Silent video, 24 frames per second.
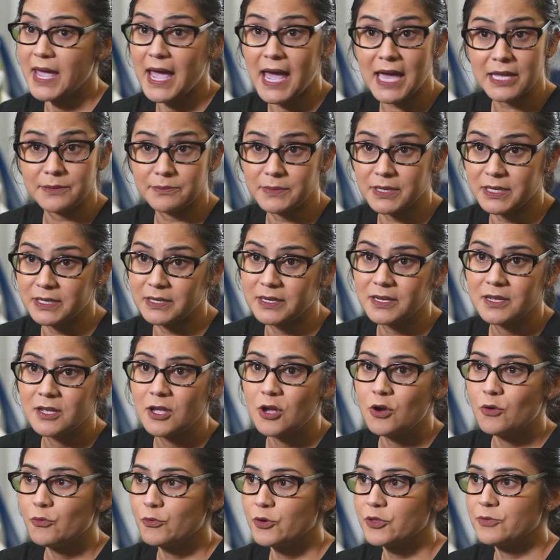admin,
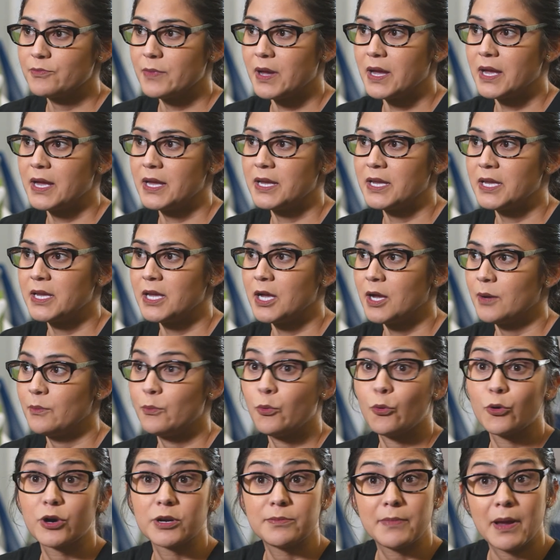with my
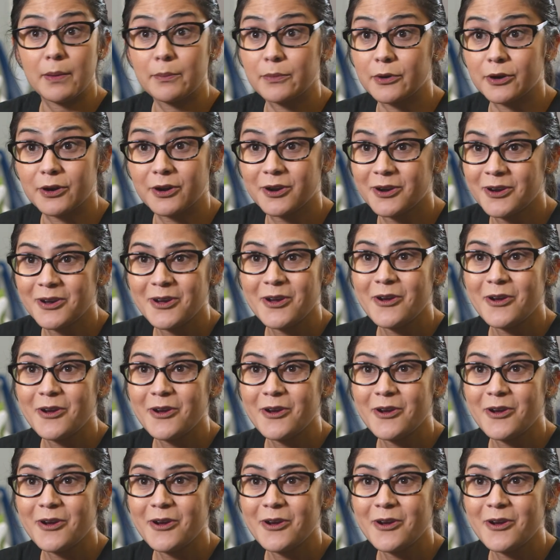board member,